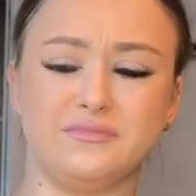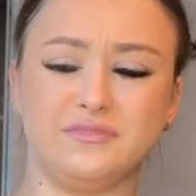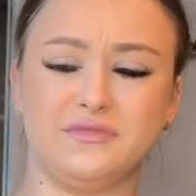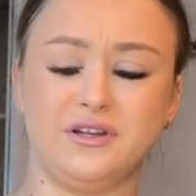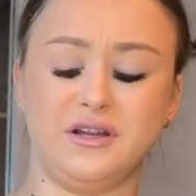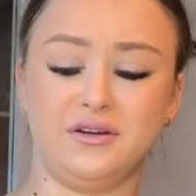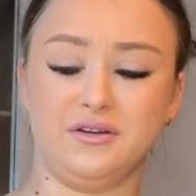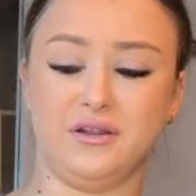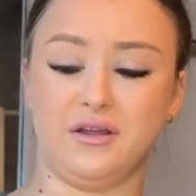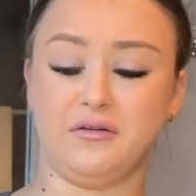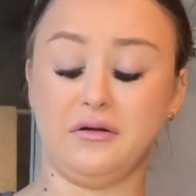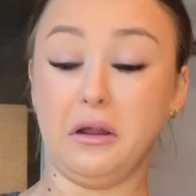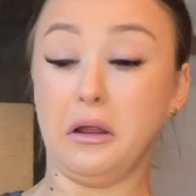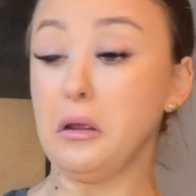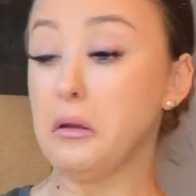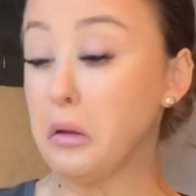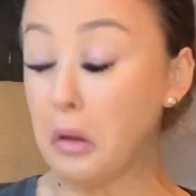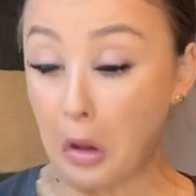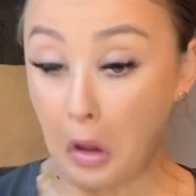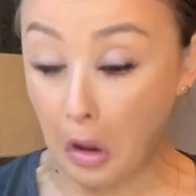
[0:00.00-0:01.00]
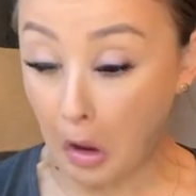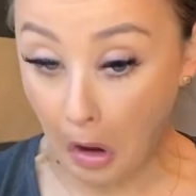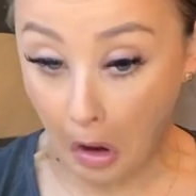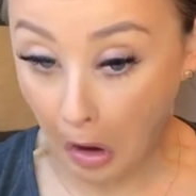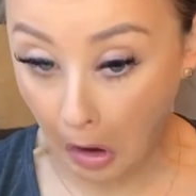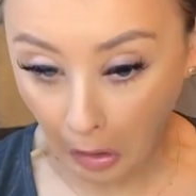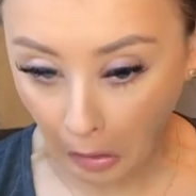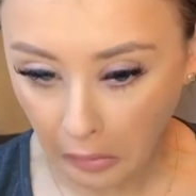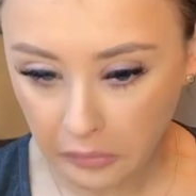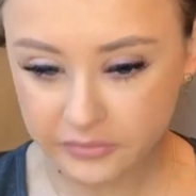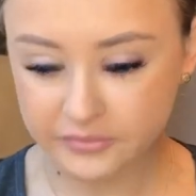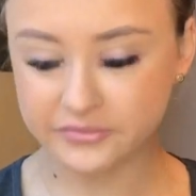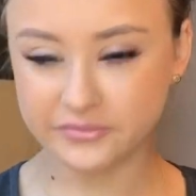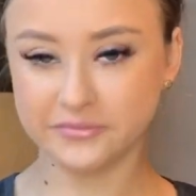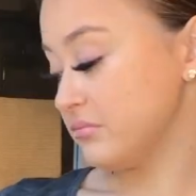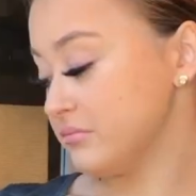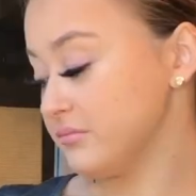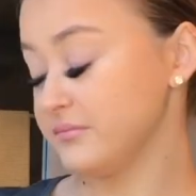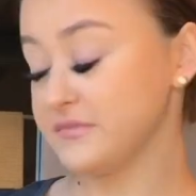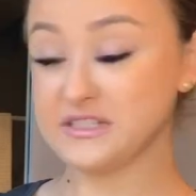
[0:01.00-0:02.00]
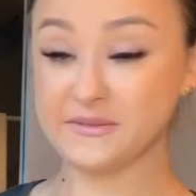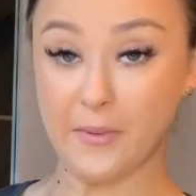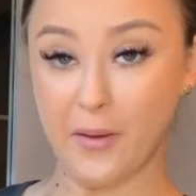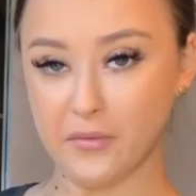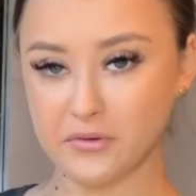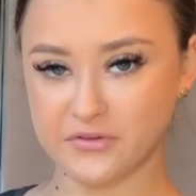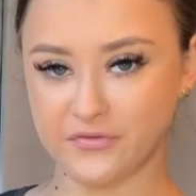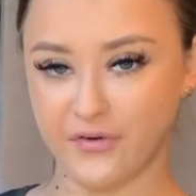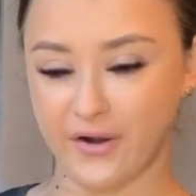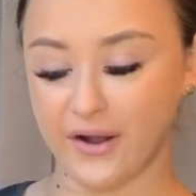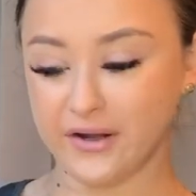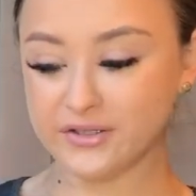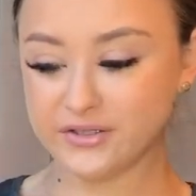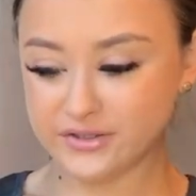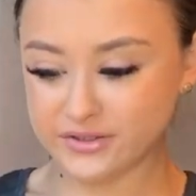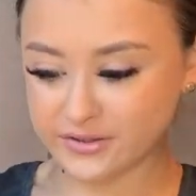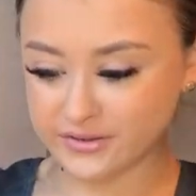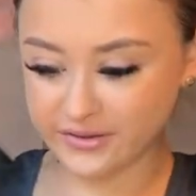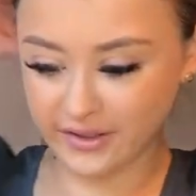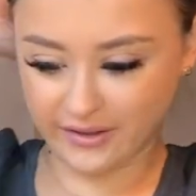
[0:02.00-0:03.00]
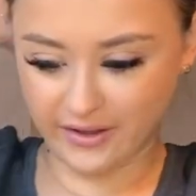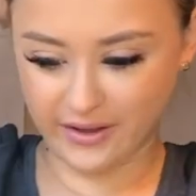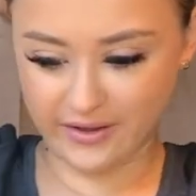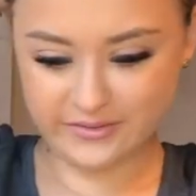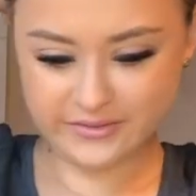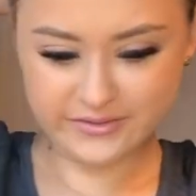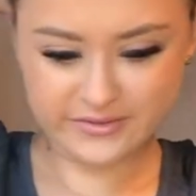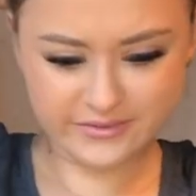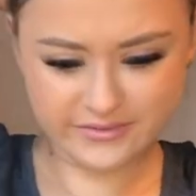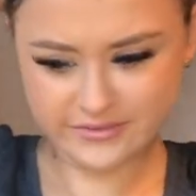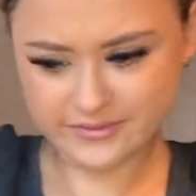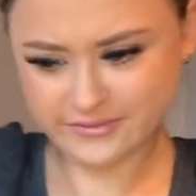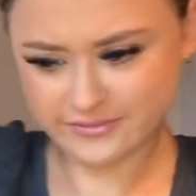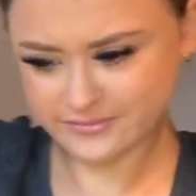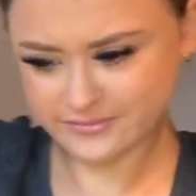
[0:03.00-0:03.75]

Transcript: Did I do that right? Smells fresh, I guess.